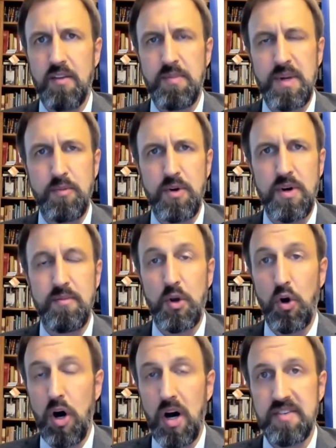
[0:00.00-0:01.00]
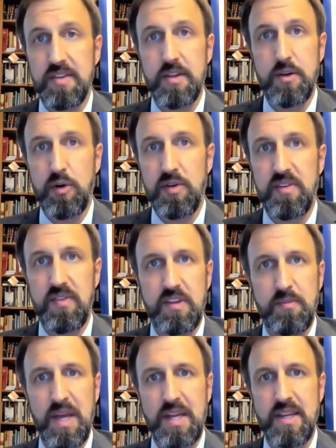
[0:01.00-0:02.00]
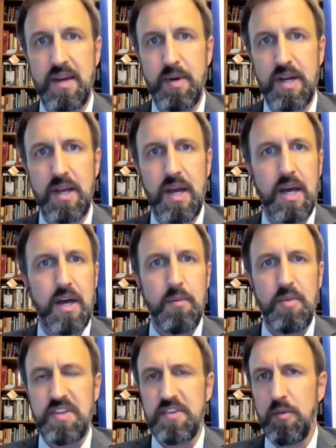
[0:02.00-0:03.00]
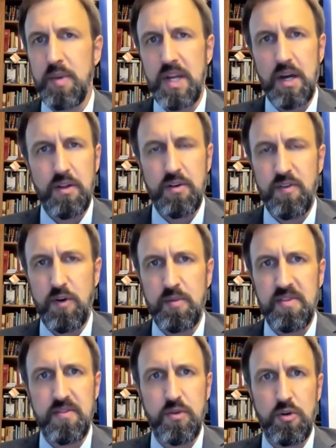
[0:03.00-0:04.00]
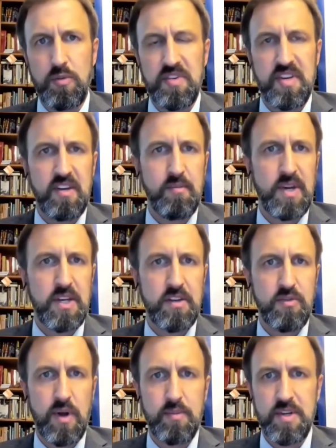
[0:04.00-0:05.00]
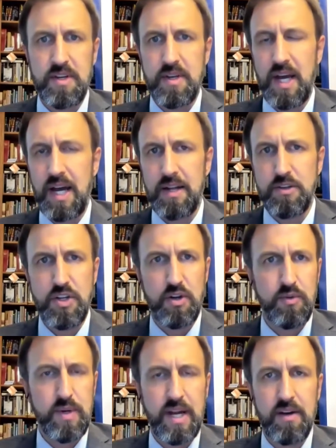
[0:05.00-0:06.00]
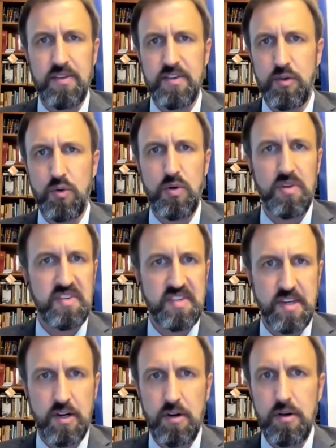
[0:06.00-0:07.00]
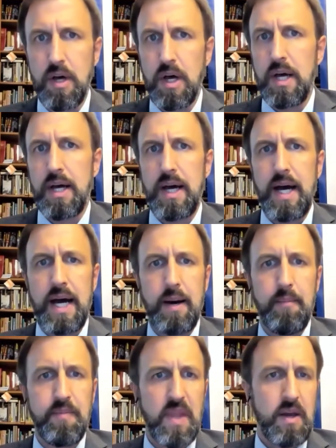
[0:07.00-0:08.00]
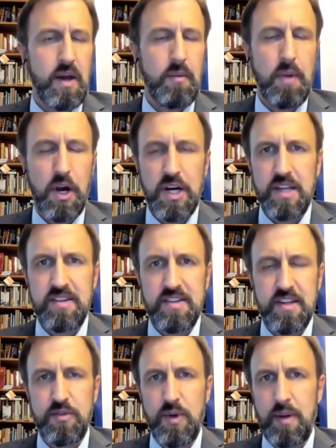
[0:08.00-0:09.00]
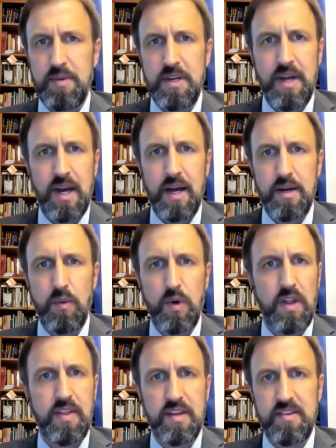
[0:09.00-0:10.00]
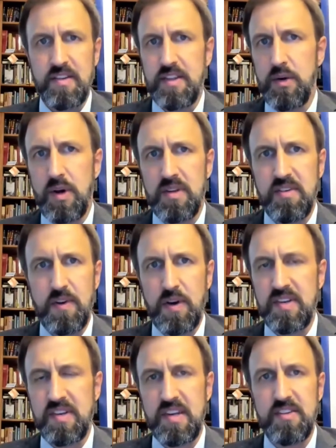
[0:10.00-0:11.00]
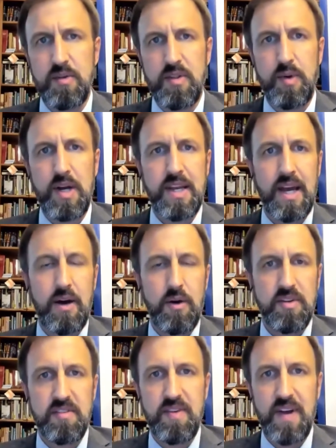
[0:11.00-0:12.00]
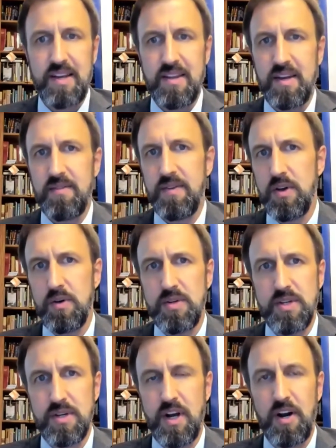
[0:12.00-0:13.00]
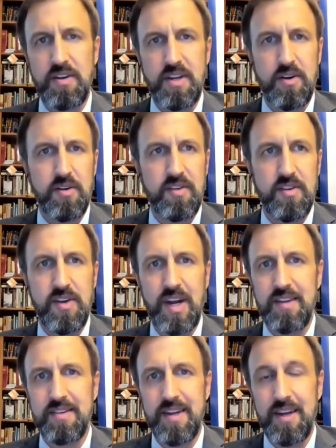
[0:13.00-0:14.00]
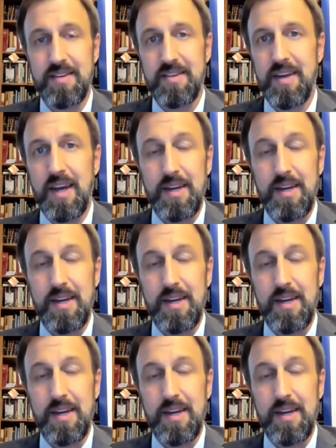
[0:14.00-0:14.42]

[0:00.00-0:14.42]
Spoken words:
of people have been lost in the course of this pandemic, but so many other forms of normalcy have been disrupted. Children out of school still. Markets disrupted. One of the things that the U.S. is very seized with right now is the fact that if you go to car dealers in the United States,